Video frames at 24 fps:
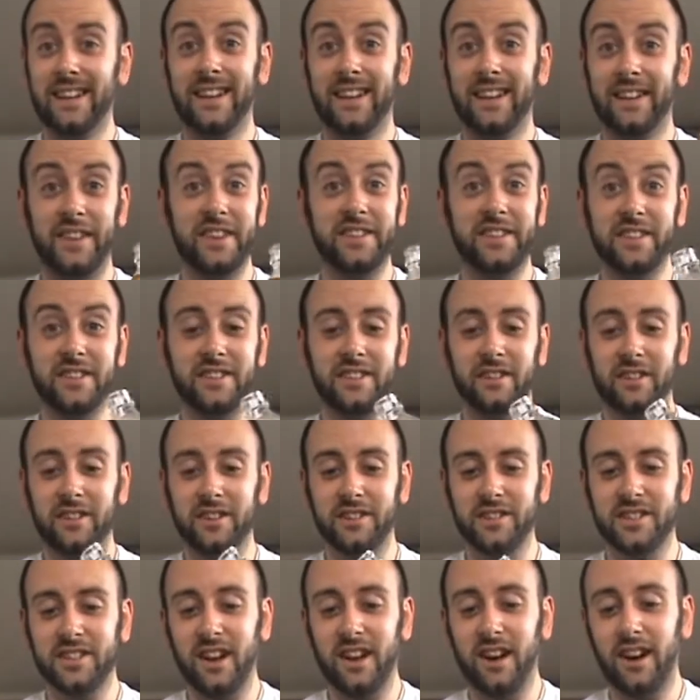This isn't a good
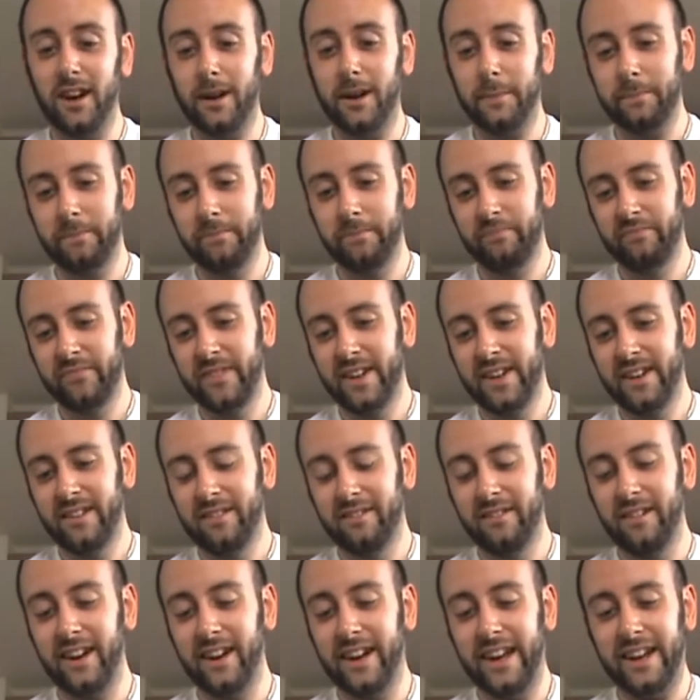start.
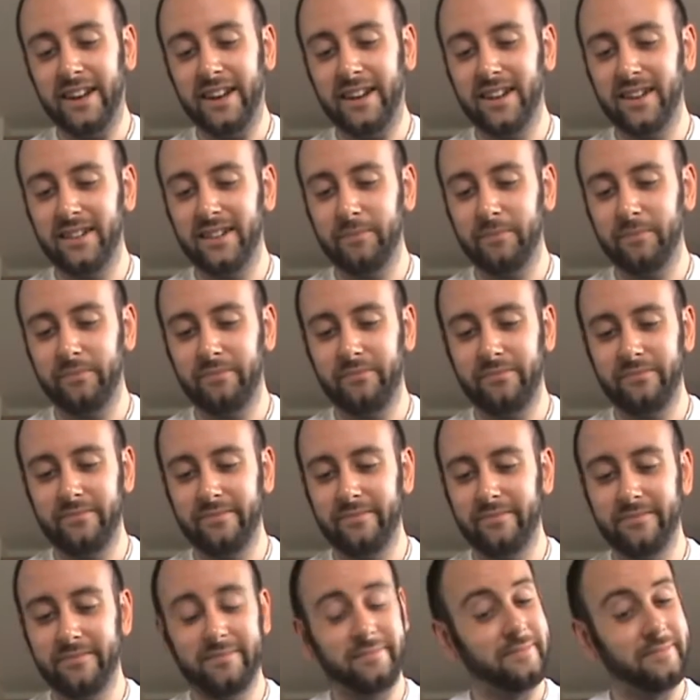Right.
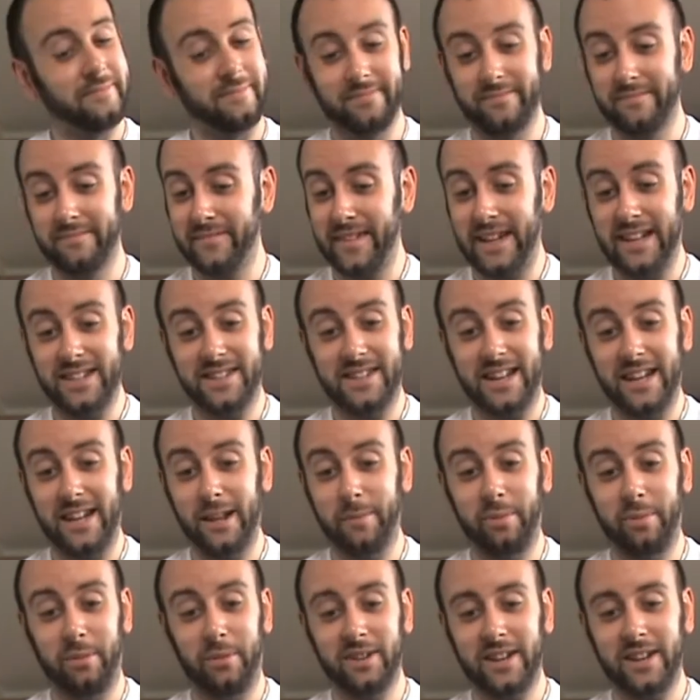Let's get it
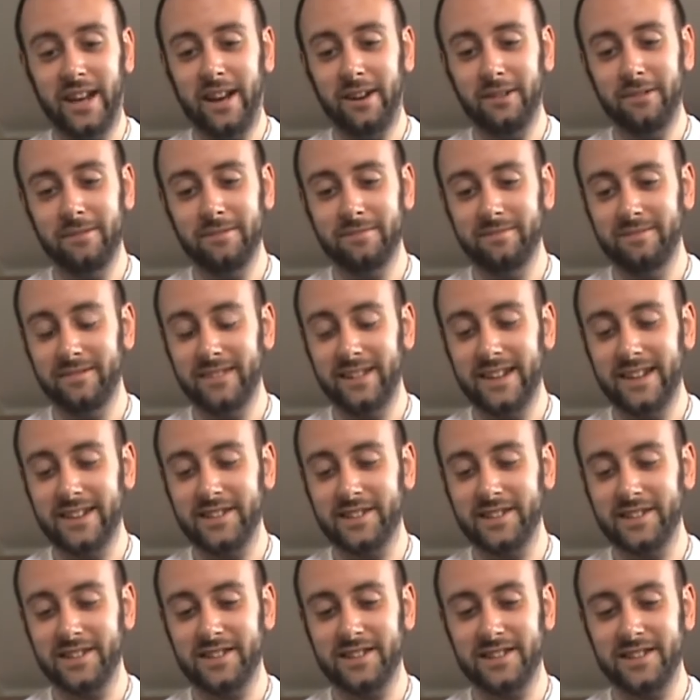poured out. Let's
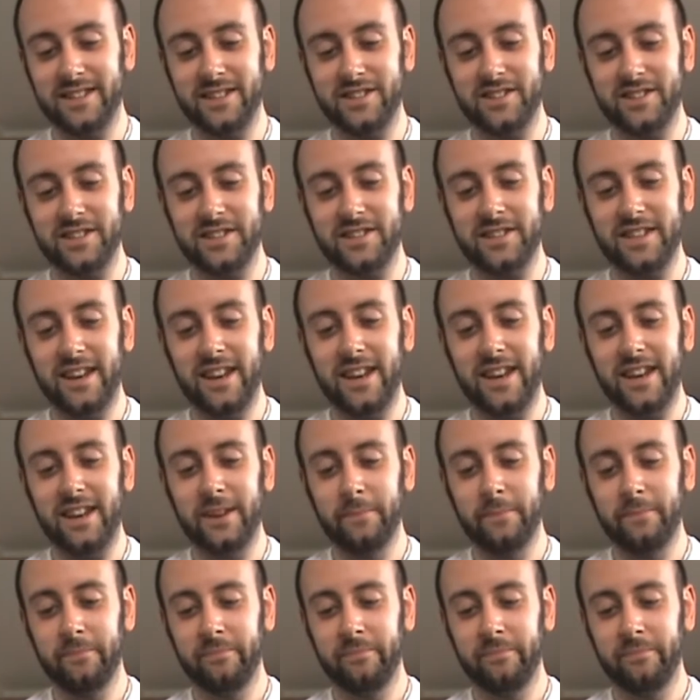just see.